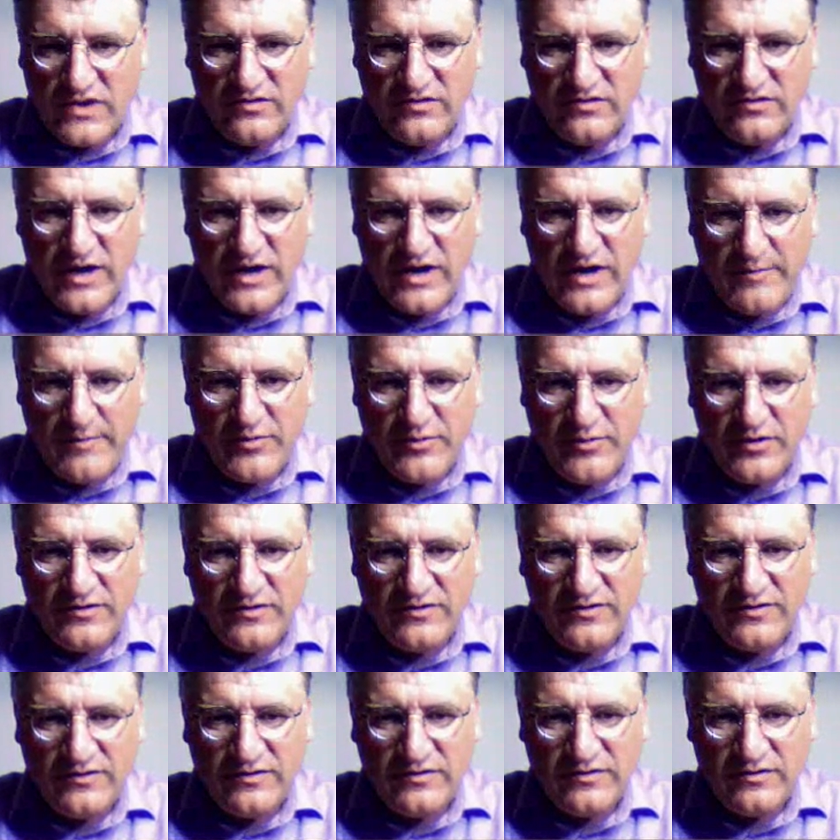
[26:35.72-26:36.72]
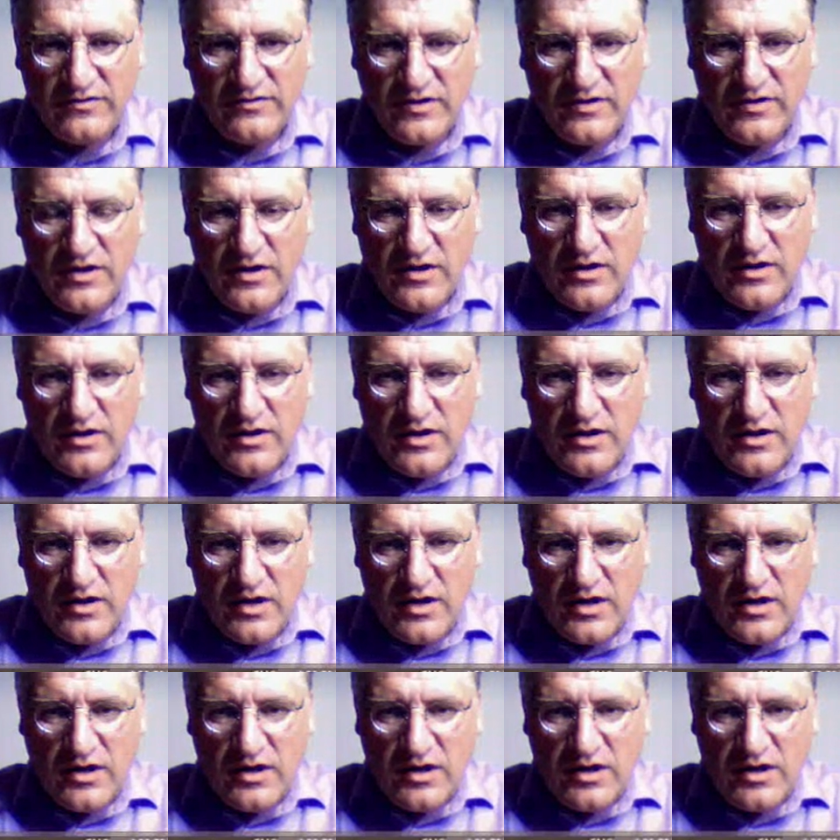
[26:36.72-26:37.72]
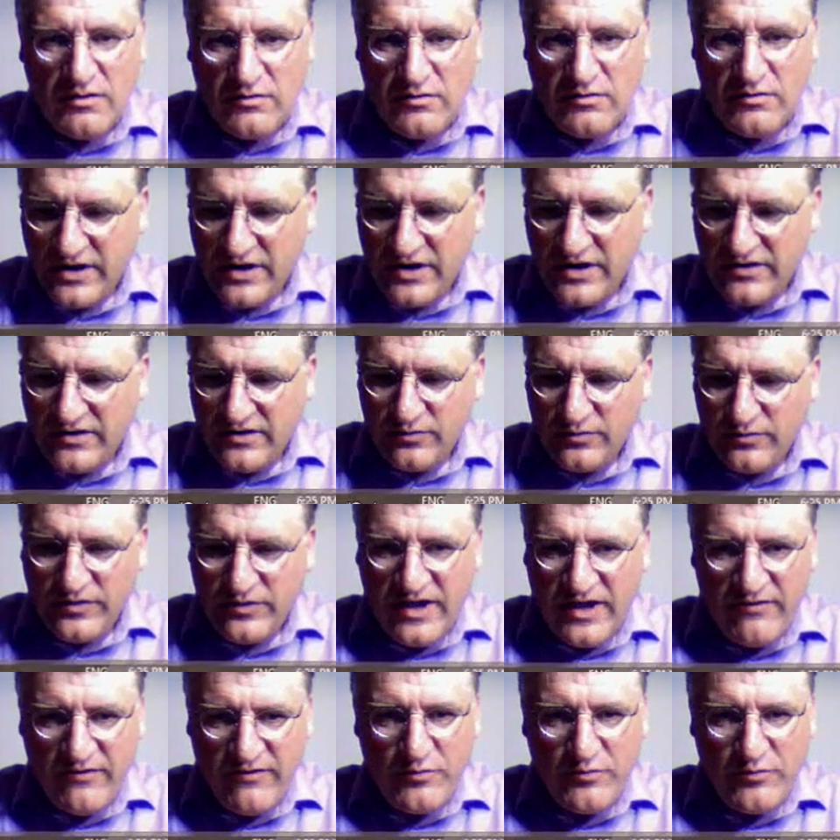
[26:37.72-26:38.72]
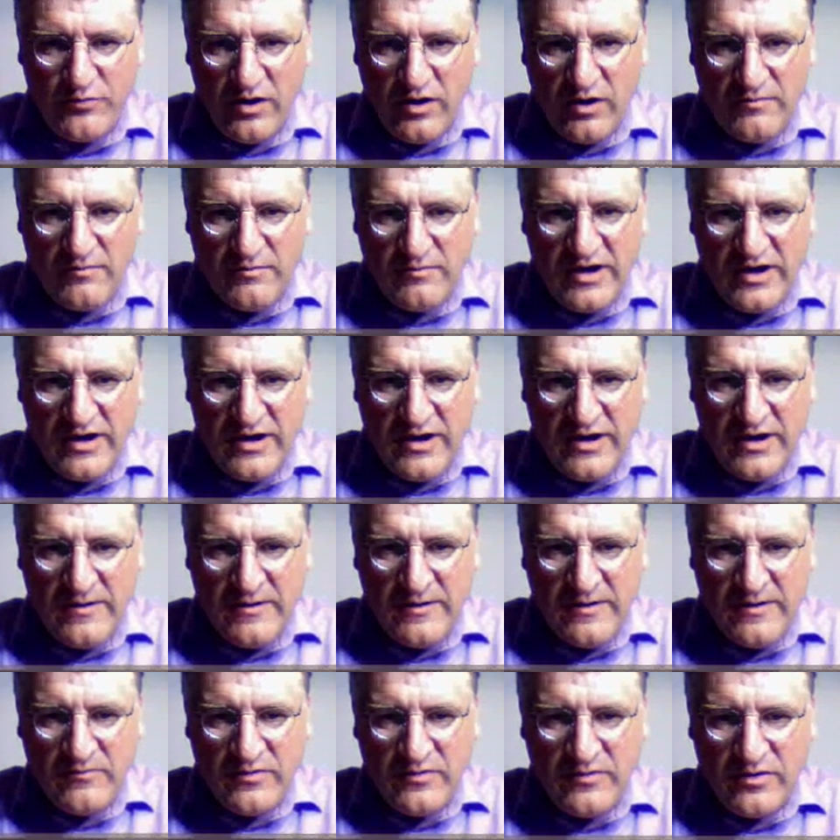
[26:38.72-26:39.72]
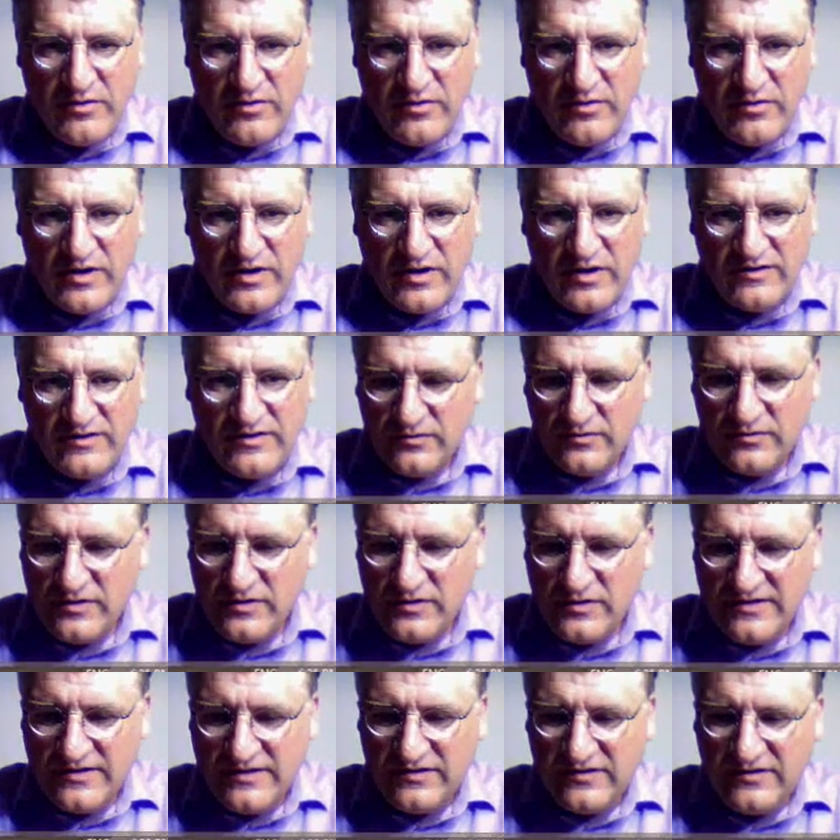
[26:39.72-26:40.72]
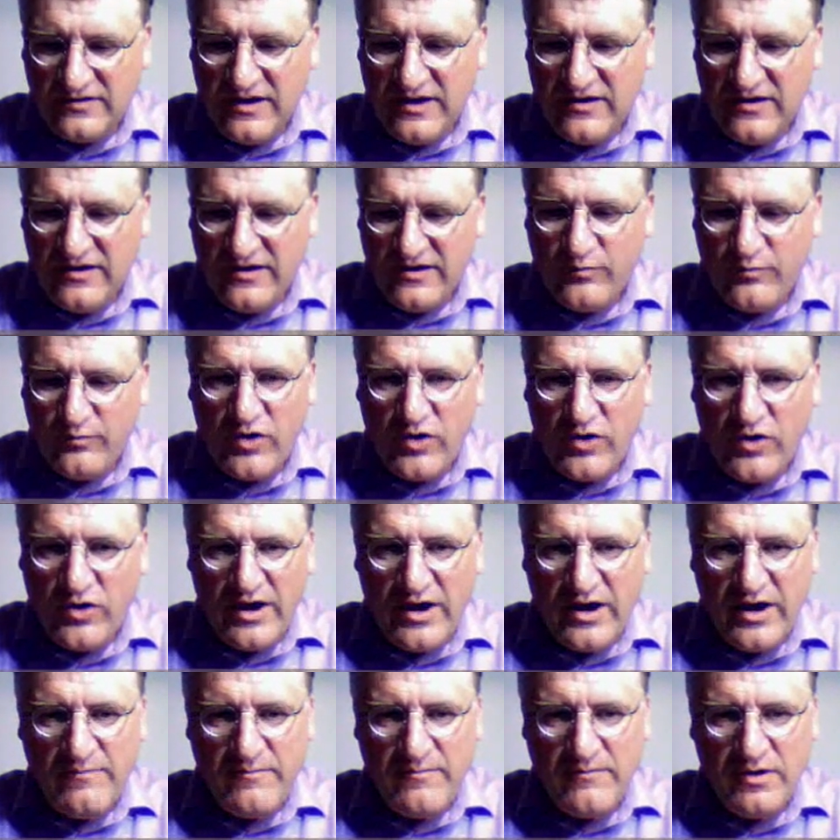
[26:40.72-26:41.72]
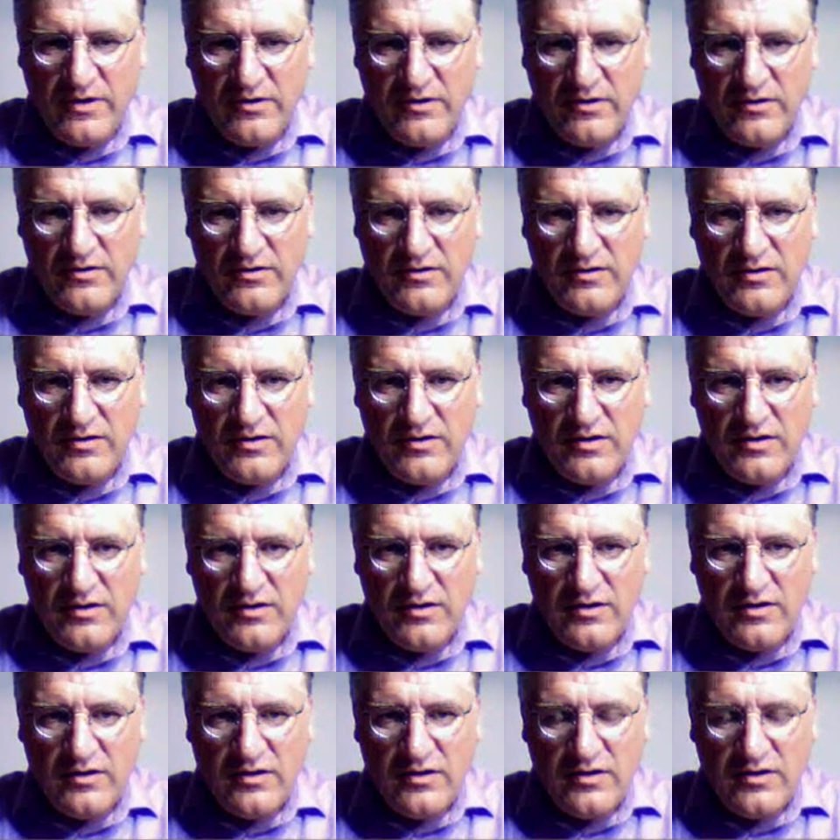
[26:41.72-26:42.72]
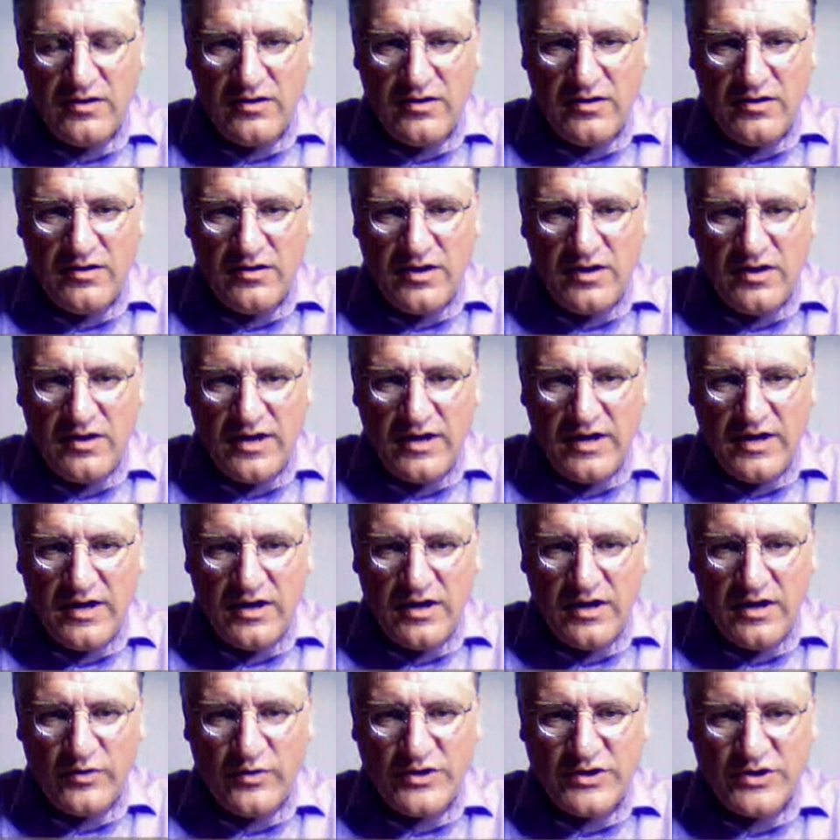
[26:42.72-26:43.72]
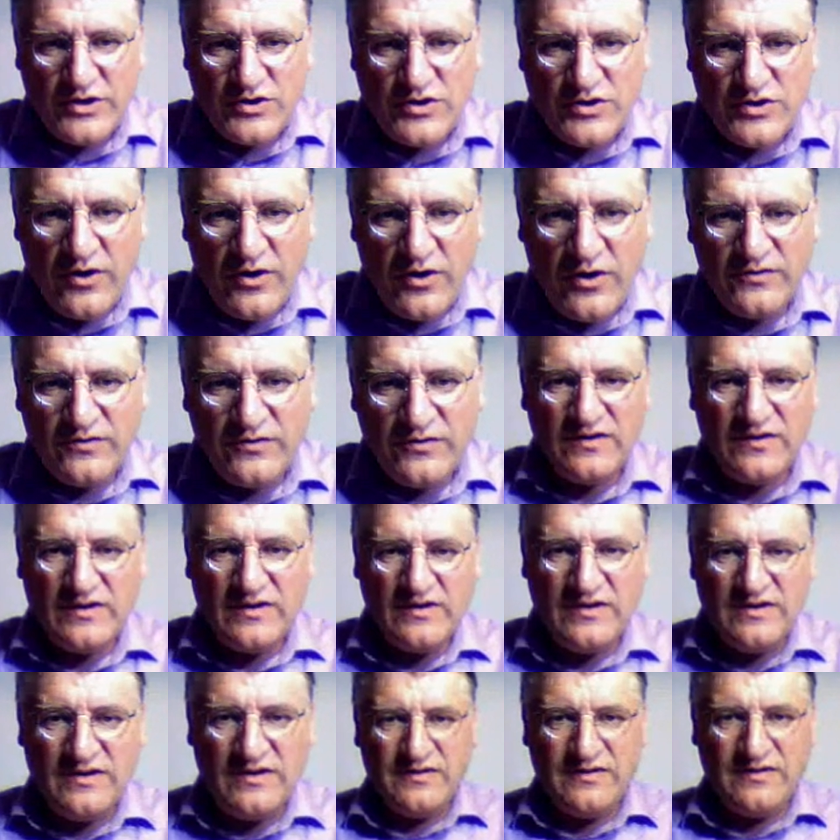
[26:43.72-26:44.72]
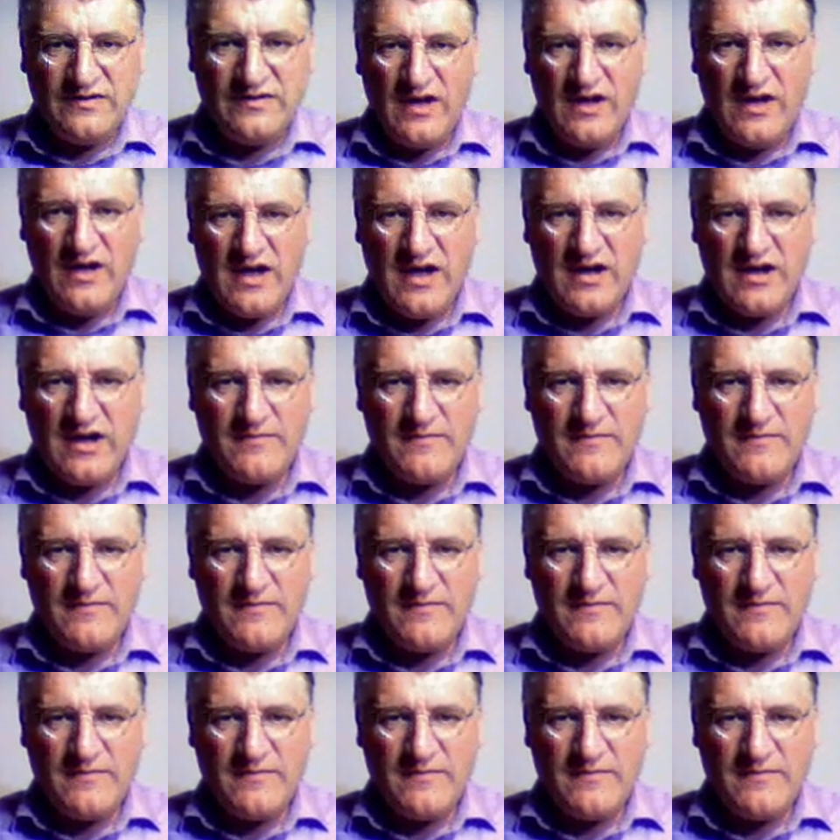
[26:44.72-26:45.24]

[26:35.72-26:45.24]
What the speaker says: Let's see what happens. Okay, so we have a problem. Okay, so let's say f prime. And what shows is,